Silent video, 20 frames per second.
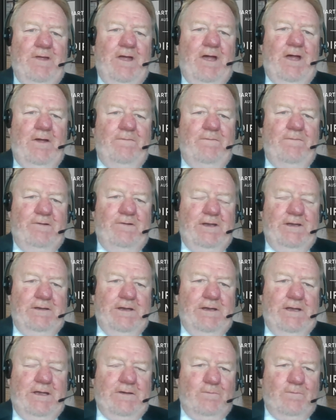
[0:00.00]
over
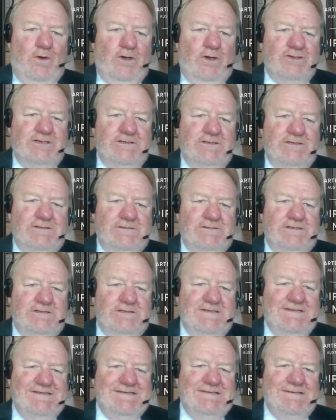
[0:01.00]
in Washington,
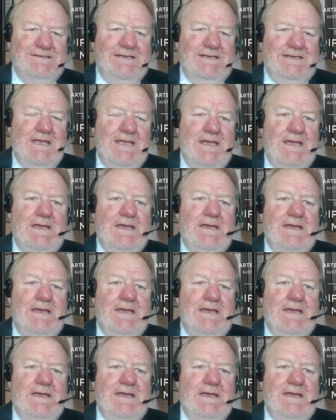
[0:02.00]
D.C.,